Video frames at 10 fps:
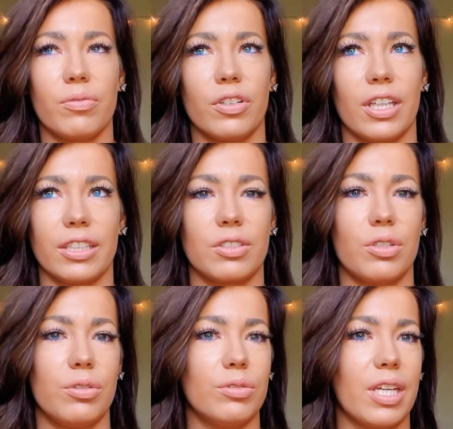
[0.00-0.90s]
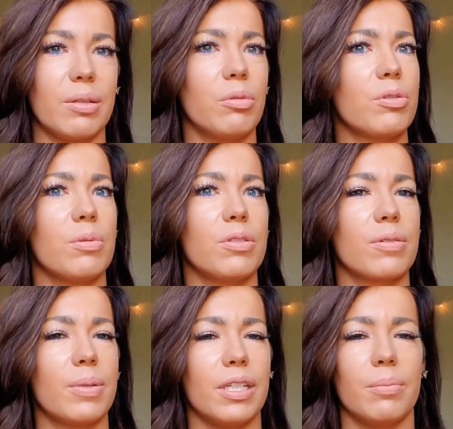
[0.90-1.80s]
for like 2 tablespoons of
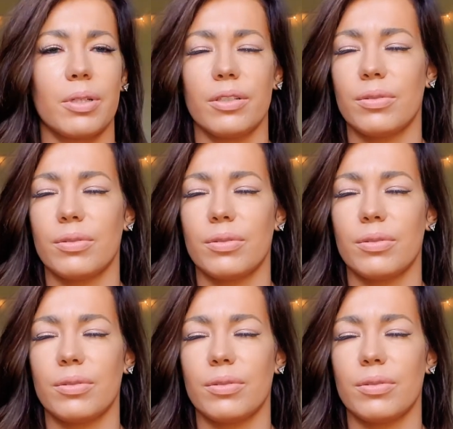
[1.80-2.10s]
peanut butter,